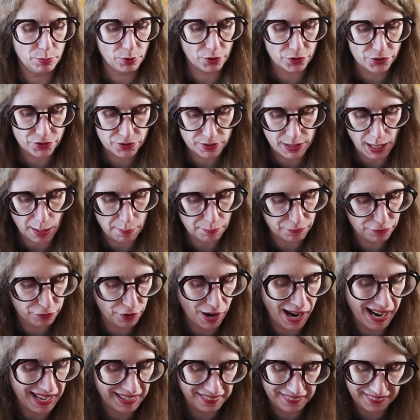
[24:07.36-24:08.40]
plus
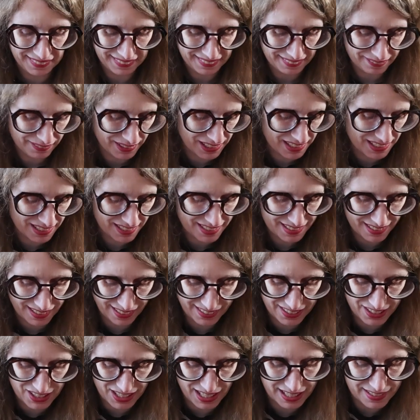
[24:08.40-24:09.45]
campfire, which is
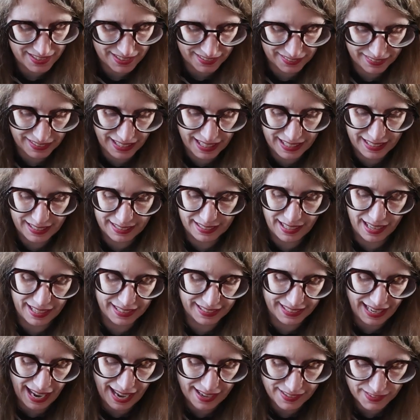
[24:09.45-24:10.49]
adjacent, I
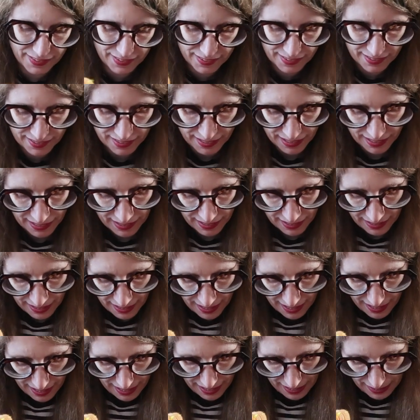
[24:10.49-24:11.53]
guess.
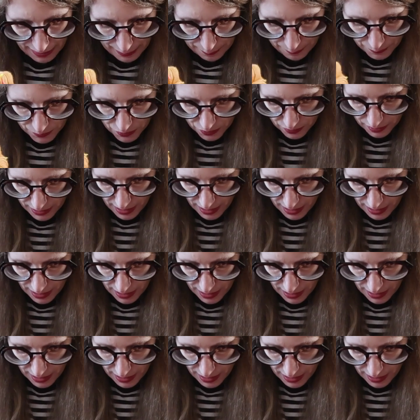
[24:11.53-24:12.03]
So